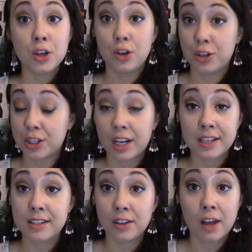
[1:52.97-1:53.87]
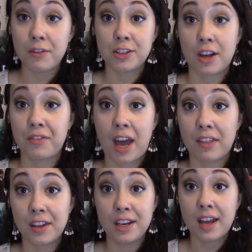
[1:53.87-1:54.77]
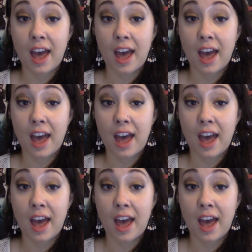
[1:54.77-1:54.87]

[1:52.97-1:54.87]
you're just gonna still love yourself, Kathleen.